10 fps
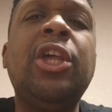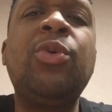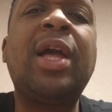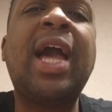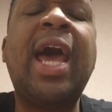
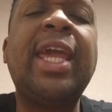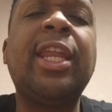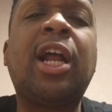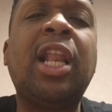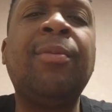you can kind of
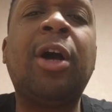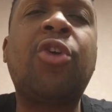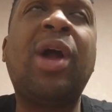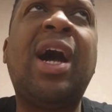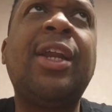get a
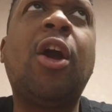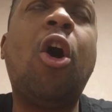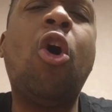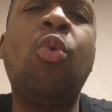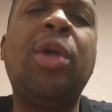crowd there
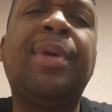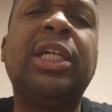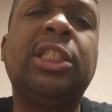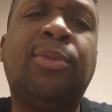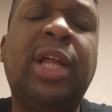all week
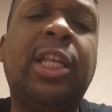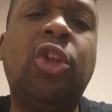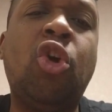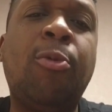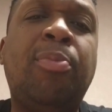because it's more like
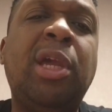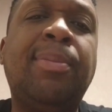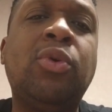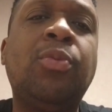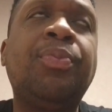the normal
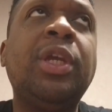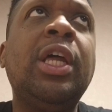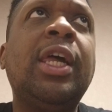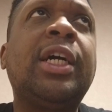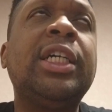people.
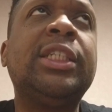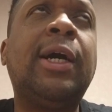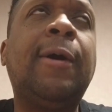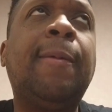Because